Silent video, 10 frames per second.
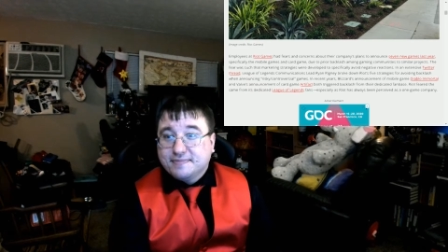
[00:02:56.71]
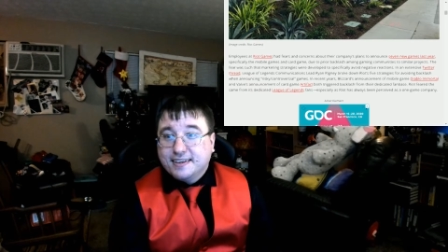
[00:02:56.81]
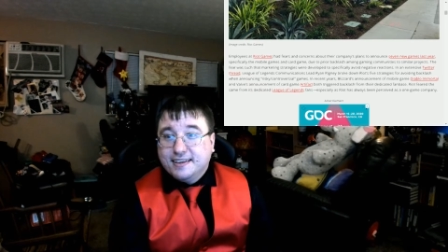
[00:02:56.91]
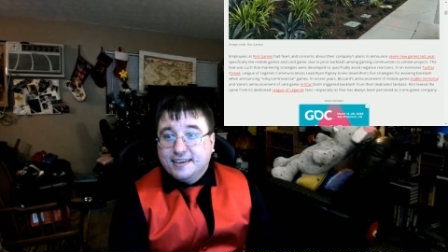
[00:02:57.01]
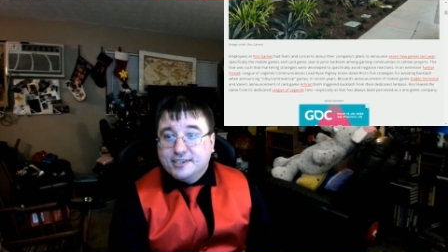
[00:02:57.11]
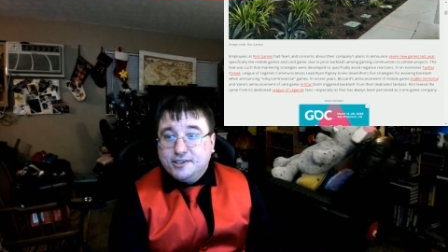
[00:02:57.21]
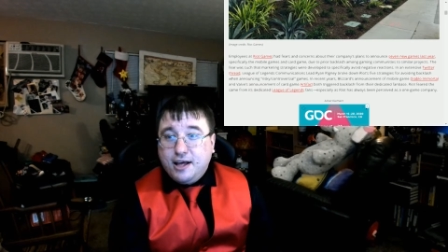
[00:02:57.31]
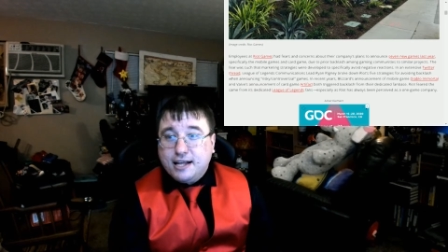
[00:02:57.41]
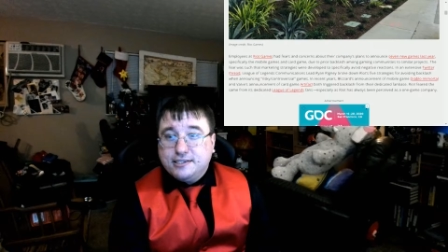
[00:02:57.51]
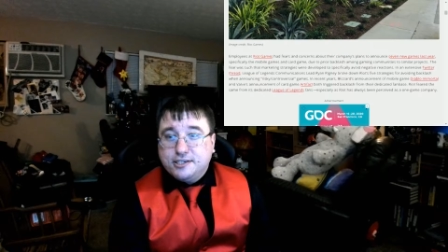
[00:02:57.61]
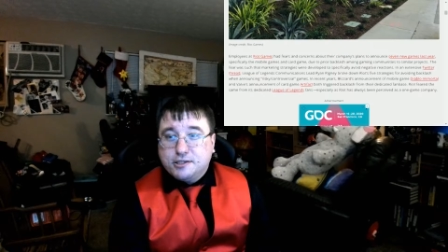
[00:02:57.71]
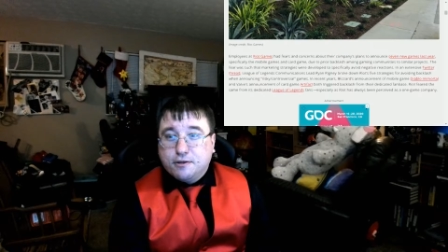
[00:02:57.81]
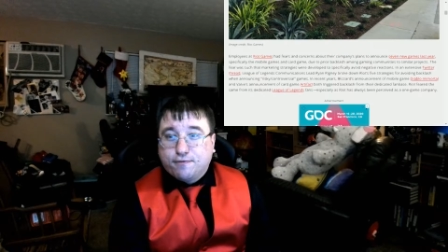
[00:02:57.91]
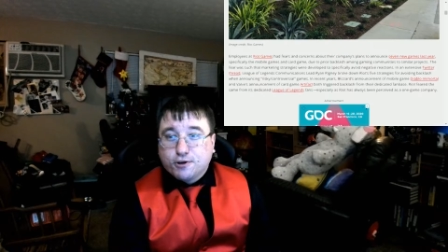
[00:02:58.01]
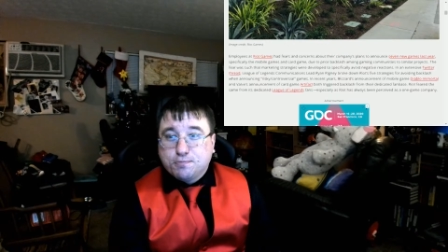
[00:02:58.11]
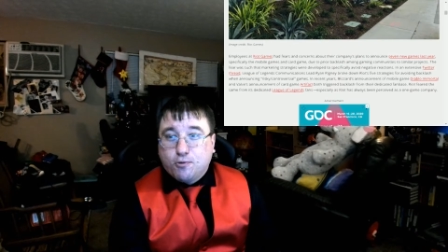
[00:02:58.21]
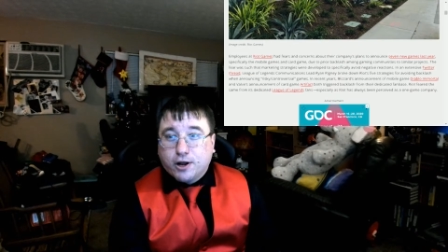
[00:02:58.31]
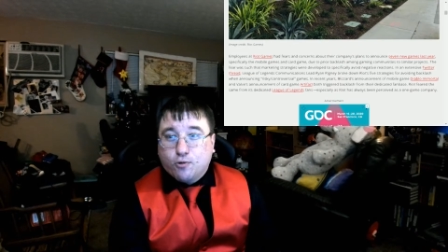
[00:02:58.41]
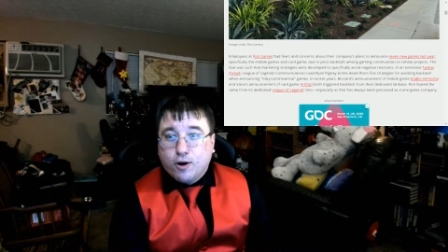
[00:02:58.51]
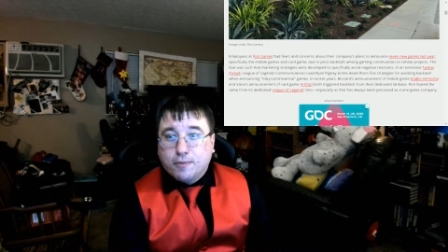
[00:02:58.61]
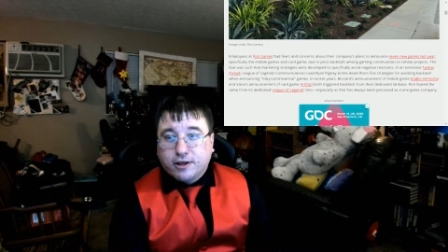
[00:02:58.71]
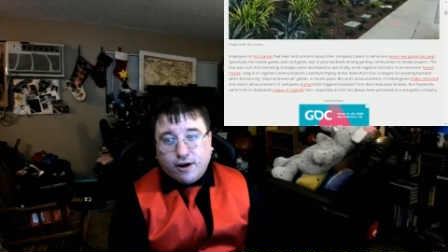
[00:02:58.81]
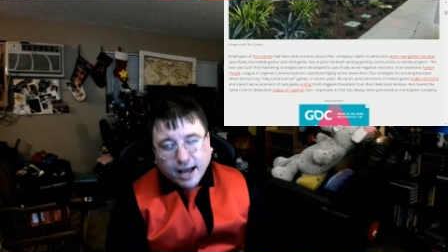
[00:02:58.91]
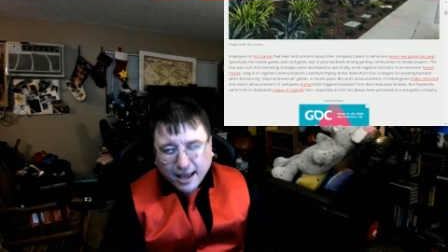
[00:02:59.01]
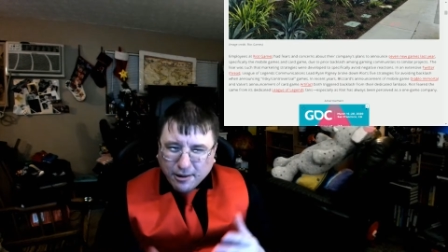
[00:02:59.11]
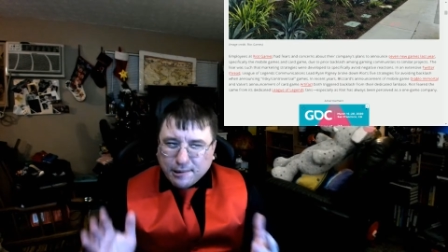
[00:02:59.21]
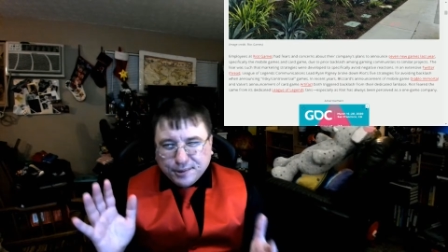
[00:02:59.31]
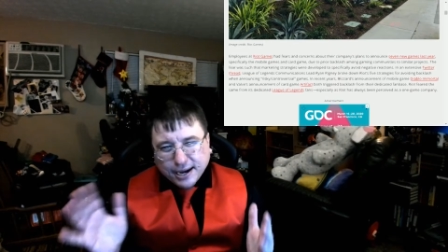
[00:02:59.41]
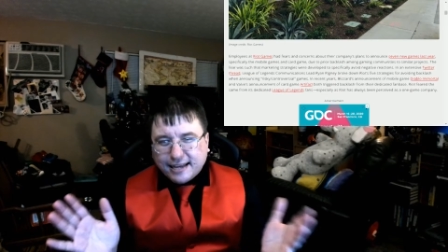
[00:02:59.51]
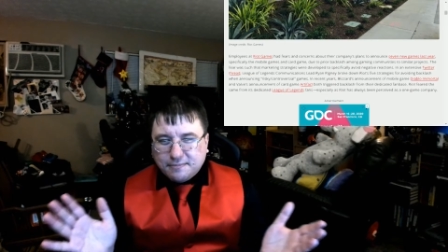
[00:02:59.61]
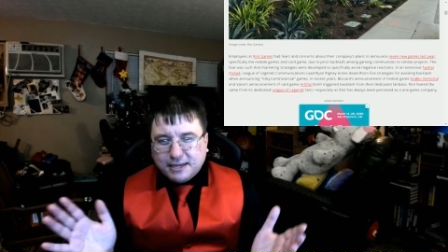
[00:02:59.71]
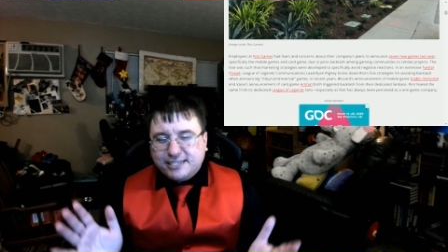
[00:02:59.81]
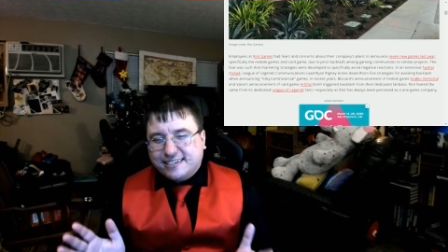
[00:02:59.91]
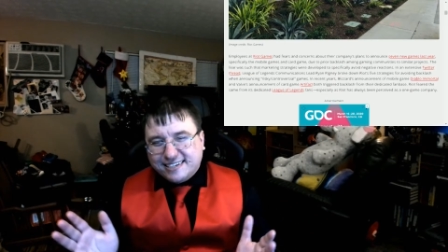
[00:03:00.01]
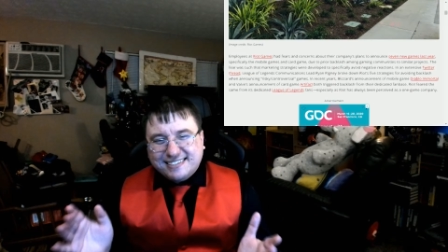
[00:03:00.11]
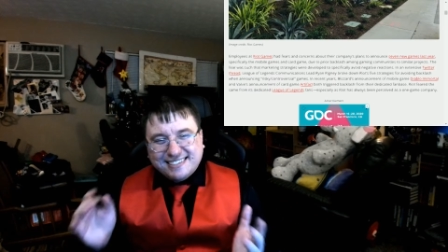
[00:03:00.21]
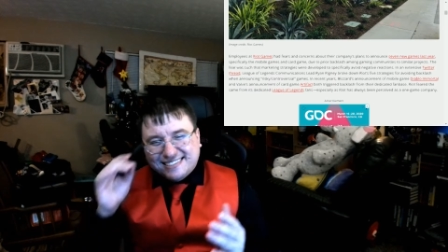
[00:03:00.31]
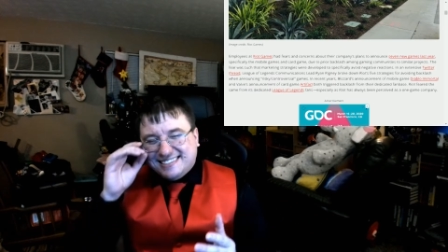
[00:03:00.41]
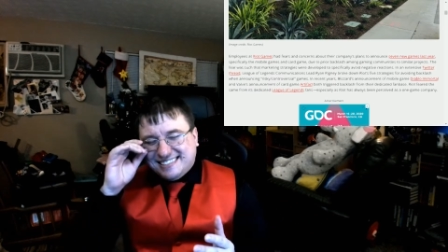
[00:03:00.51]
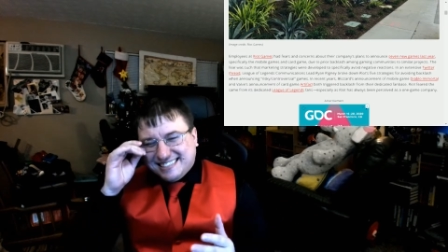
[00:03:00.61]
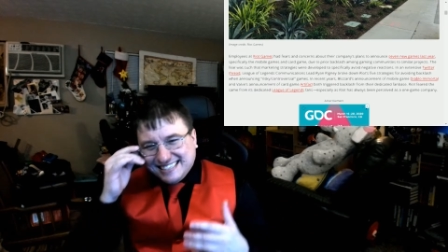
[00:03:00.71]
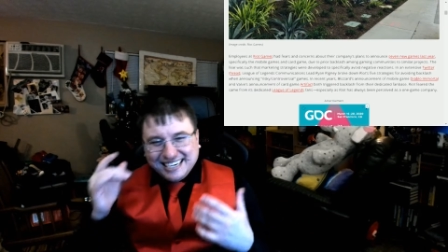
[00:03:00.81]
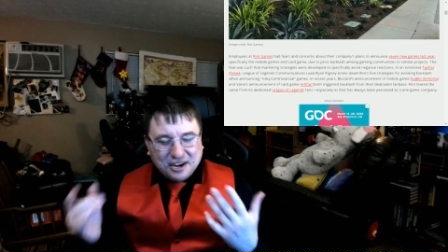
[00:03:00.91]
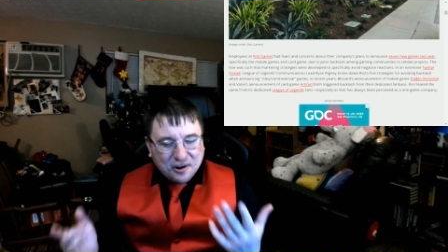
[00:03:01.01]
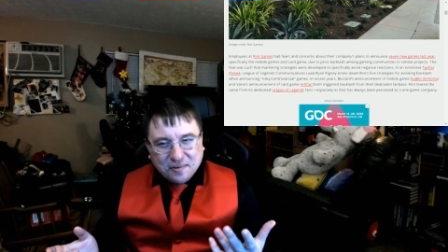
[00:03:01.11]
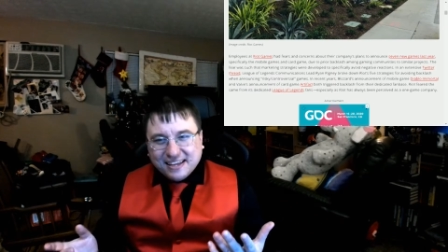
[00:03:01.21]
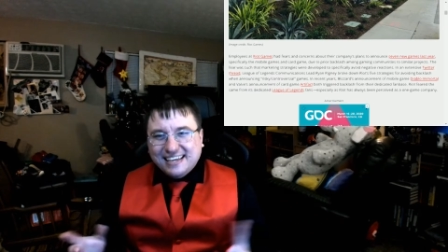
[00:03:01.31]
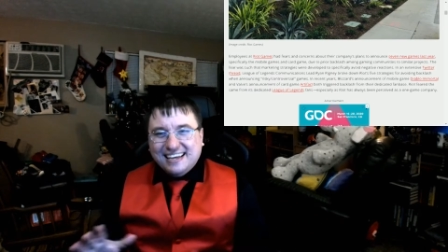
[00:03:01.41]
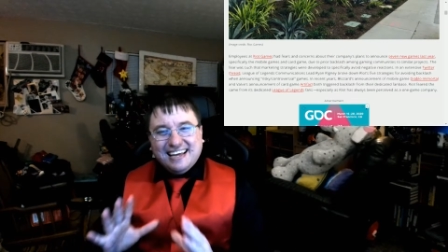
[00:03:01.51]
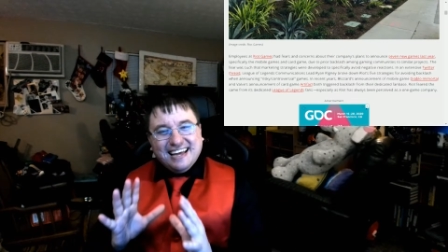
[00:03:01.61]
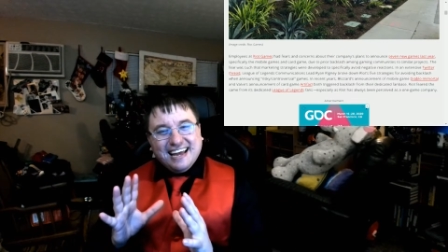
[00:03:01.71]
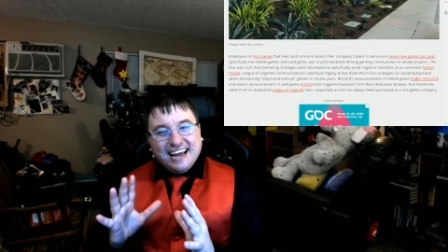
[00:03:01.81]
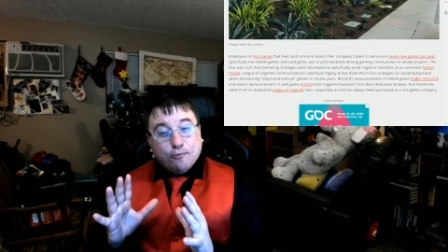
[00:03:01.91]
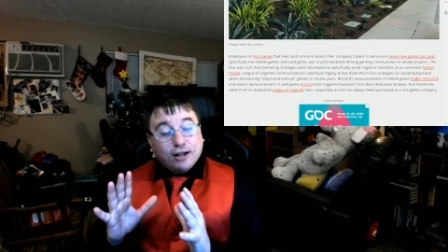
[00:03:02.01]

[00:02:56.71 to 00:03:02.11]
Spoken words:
So that's just the first point of quibble there. I had to mention it because, while it's